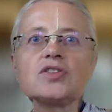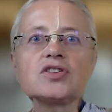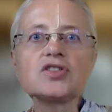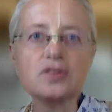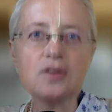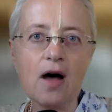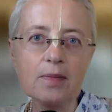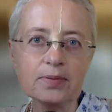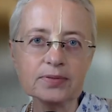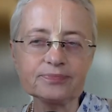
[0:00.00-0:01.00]

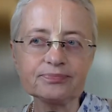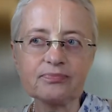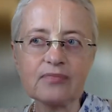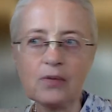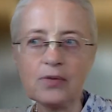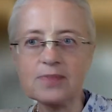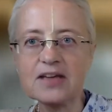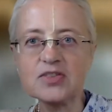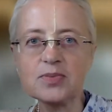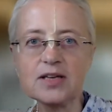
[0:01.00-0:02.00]
stop with
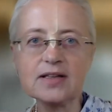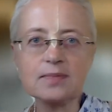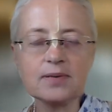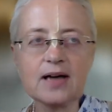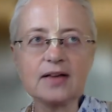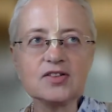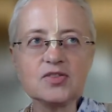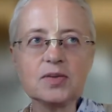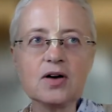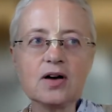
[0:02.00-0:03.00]
my spiritual practice
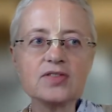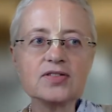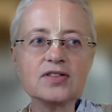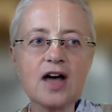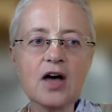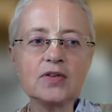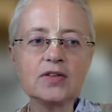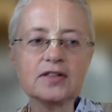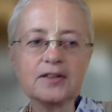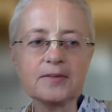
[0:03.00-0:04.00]
because now
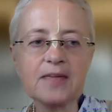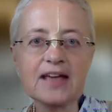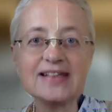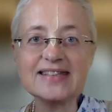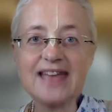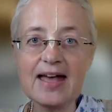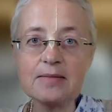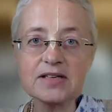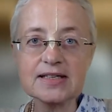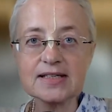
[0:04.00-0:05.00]
the
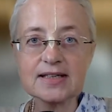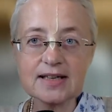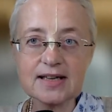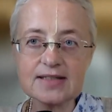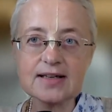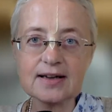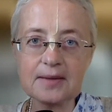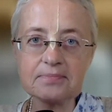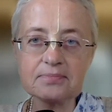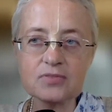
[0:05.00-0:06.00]
exam season has
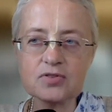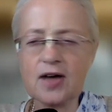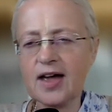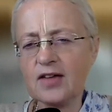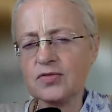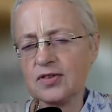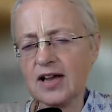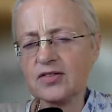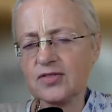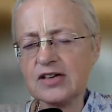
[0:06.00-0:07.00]
come. So I have
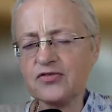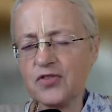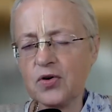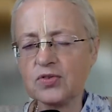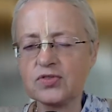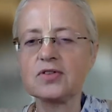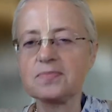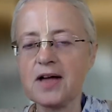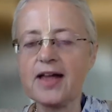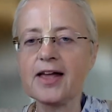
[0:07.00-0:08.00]
to really focus
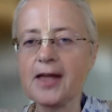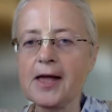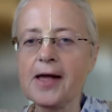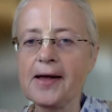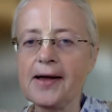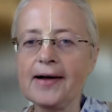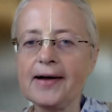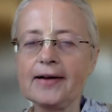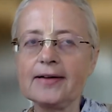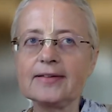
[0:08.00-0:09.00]
on
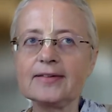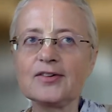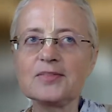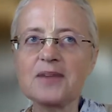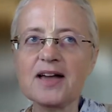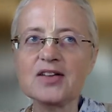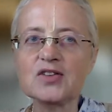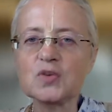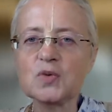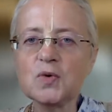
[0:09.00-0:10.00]
my
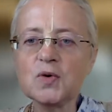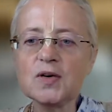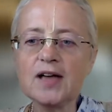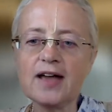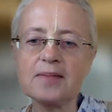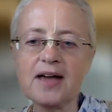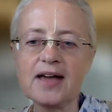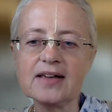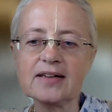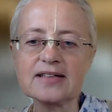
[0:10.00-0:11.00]
school and
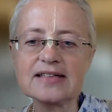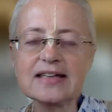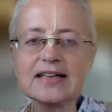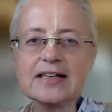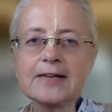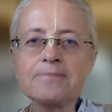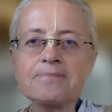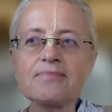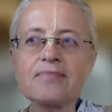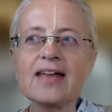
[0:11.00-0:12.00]
my study.
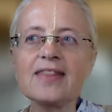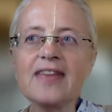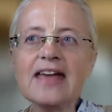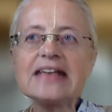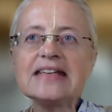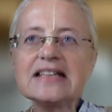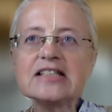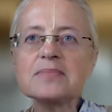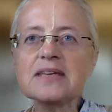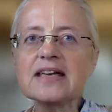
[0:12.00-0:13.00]
Then
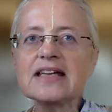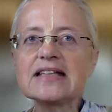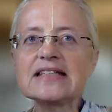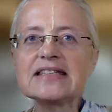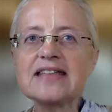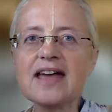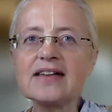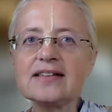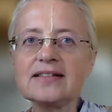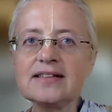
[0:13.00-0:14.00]
this means
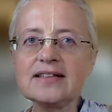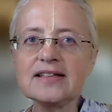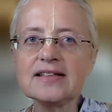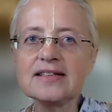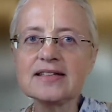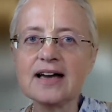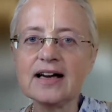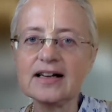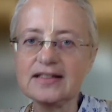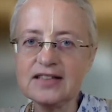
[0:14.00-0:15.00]
that this
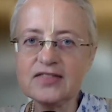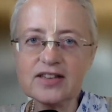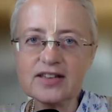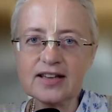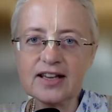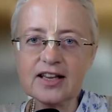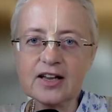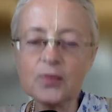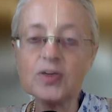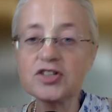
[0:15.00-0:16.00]

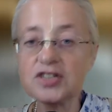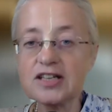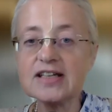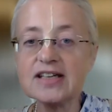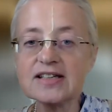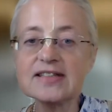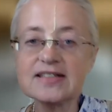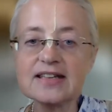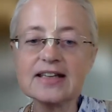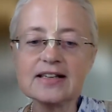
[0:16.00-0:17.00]
activity, which
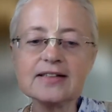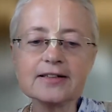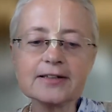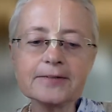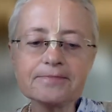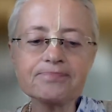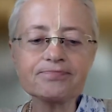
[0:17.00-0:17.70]
is in the